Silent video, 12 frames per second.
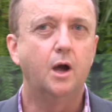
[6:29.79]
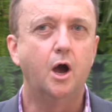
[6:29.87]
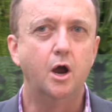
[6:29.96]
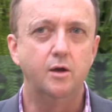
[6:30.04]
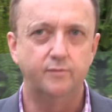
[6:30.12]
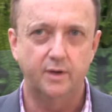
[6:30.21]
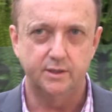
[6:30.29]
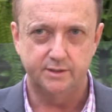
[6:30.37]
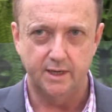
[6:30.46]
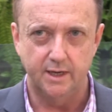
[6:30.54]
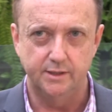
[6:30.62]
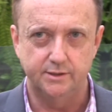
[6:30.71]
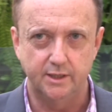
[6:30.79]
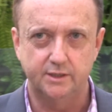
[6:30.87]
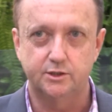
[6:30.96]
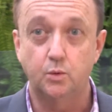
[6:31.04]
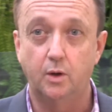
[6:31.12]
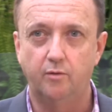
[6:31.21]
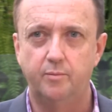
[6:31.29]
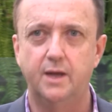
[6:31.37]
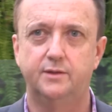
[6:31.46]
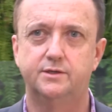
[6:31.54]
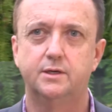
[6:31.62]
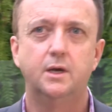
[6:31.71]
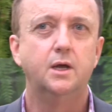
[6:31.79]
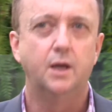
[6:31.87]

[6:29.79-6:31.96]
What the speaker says: over, say, 6-12 months.